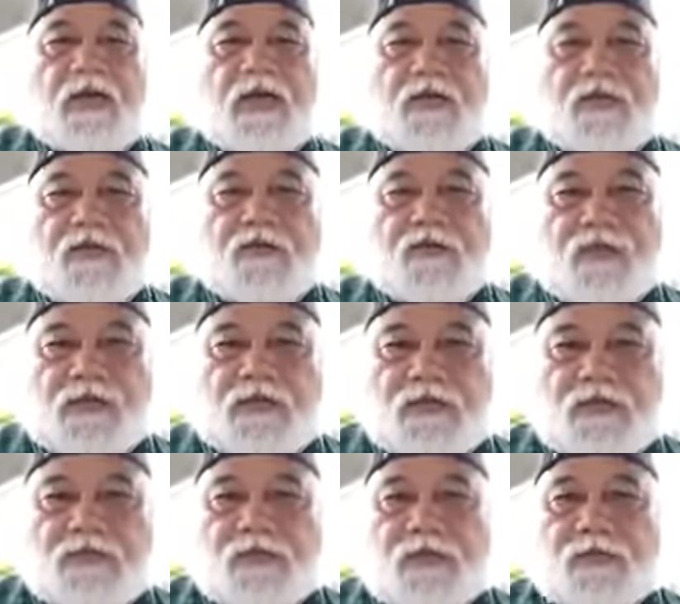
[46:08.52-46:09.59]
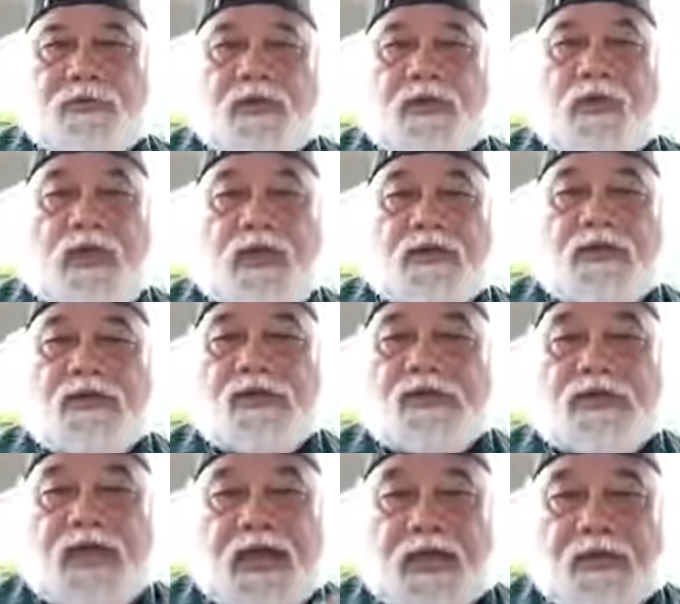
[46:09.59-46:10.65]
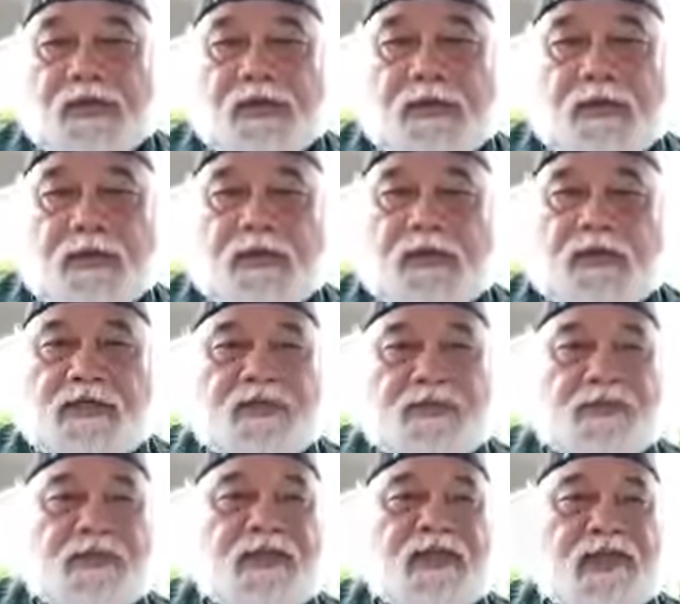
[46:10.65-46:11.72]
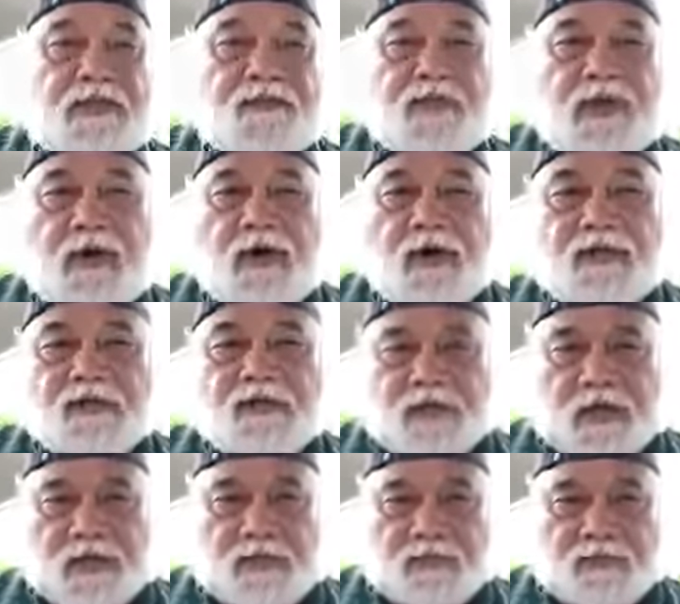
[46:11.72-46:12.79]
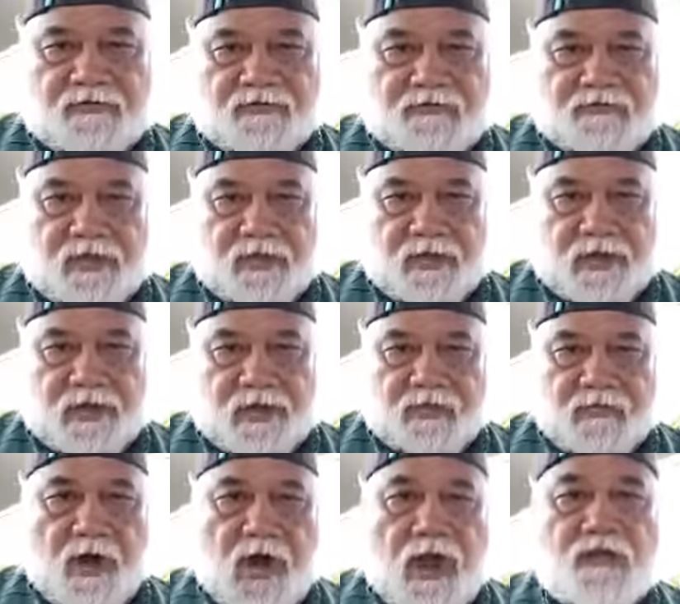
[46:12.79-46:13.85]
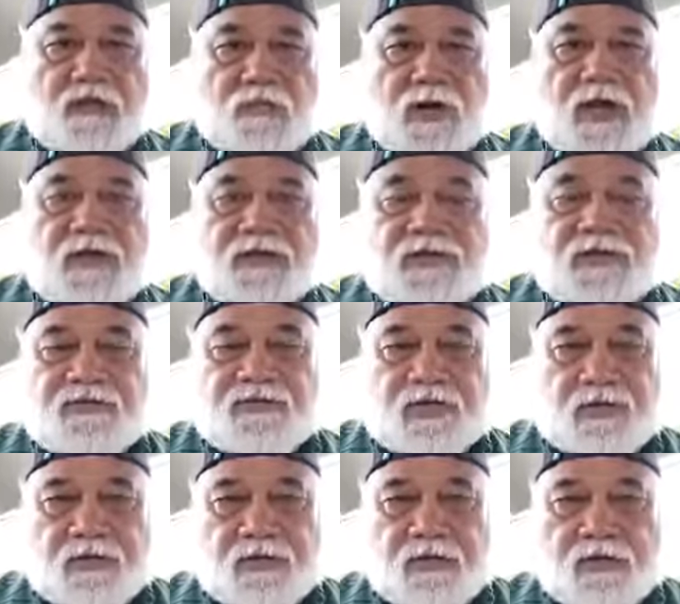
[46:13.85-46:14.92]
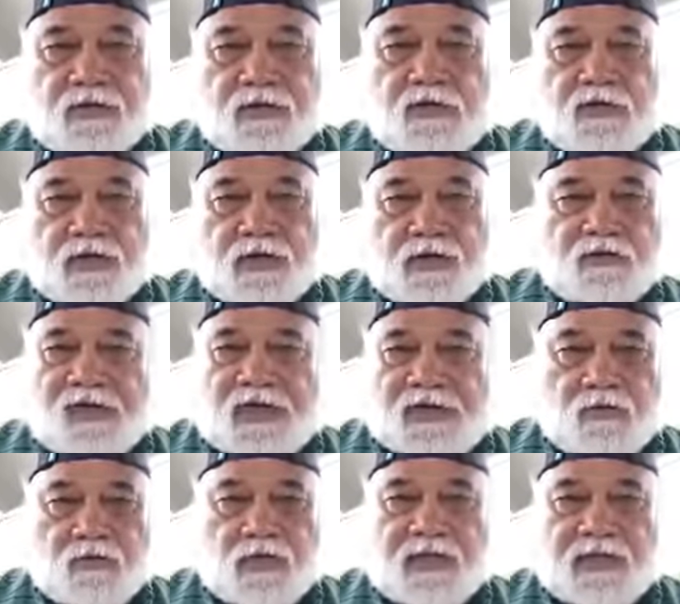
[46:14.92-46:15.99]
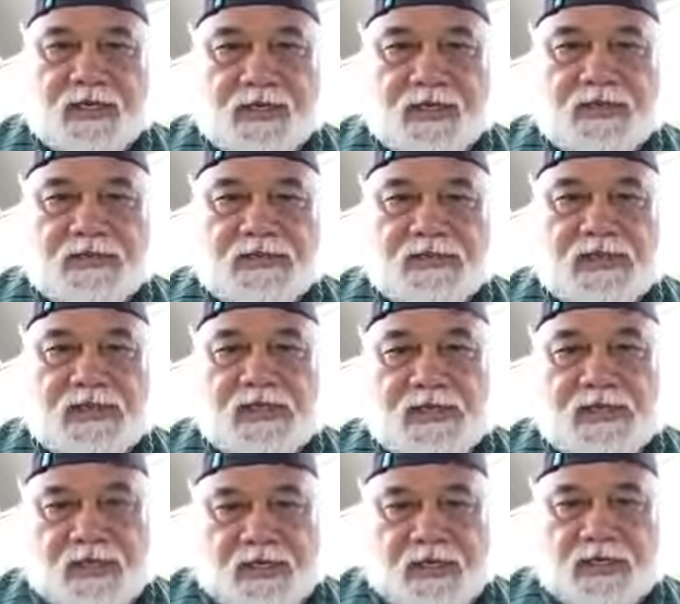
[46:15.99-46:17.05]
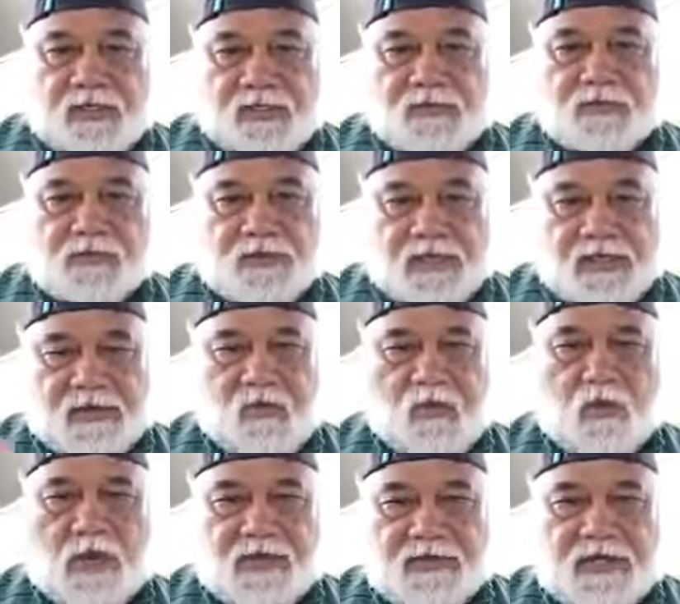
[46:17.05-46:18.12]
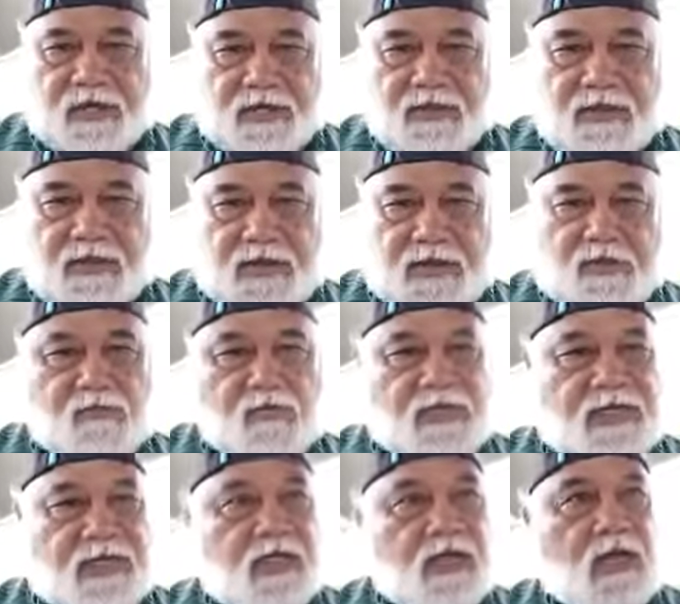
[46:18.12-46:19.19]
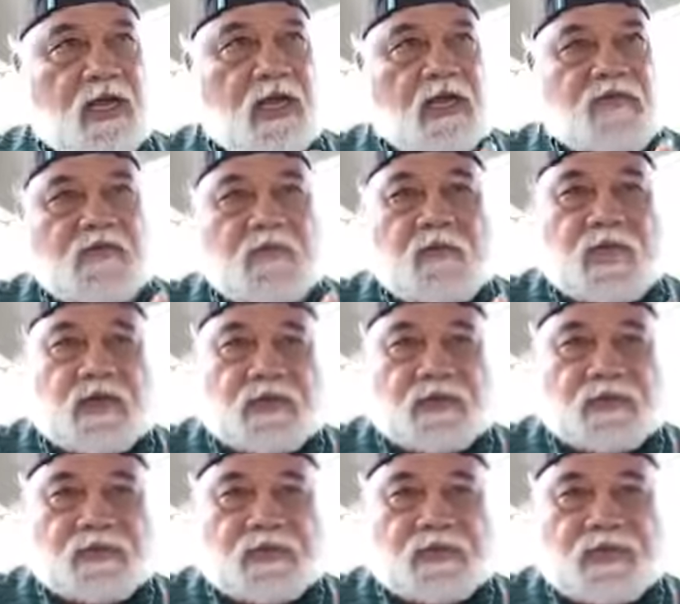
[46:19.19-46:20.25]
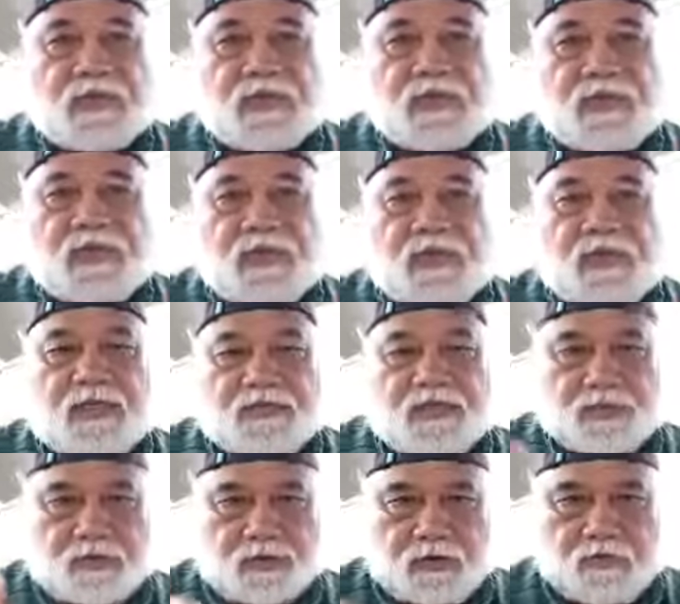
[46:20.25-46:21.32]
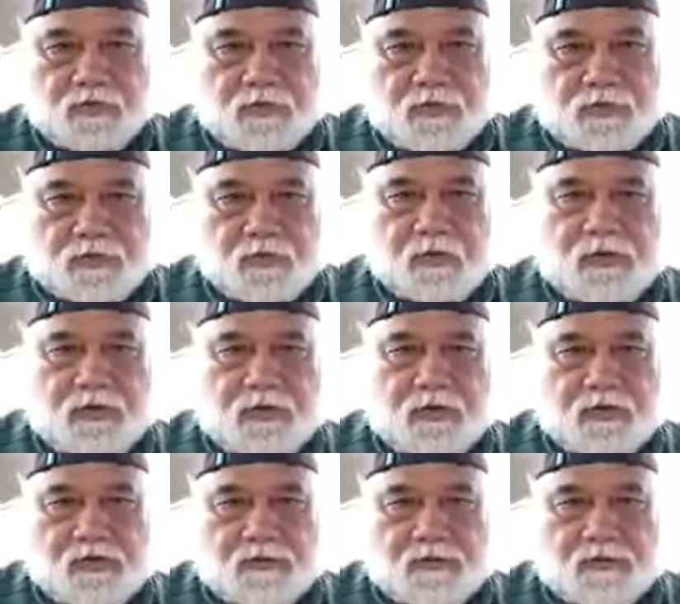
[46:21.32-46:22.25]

and the ratio would be 1-10. So 10 parts of brown rice vinegar, whatever that weight is, and you'll take 1/10 of that weight of bone. And so you'll put the weight